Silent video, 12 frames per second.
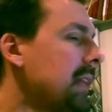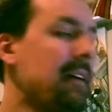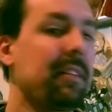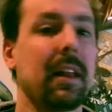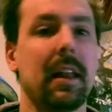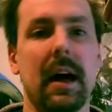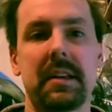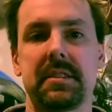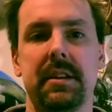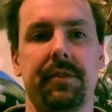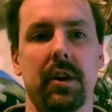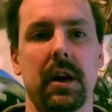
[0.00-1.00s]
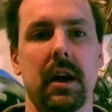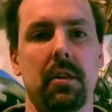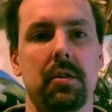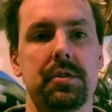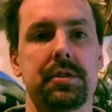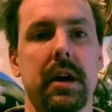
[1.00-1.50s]
They have lots of different
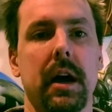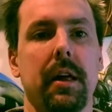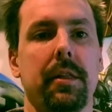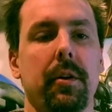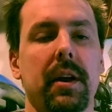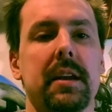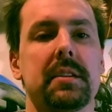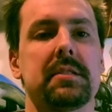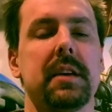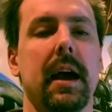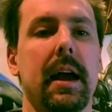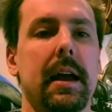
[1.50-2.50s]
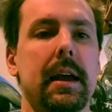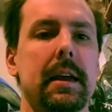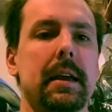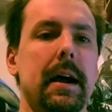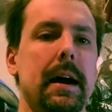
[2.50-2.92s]
colors. There is a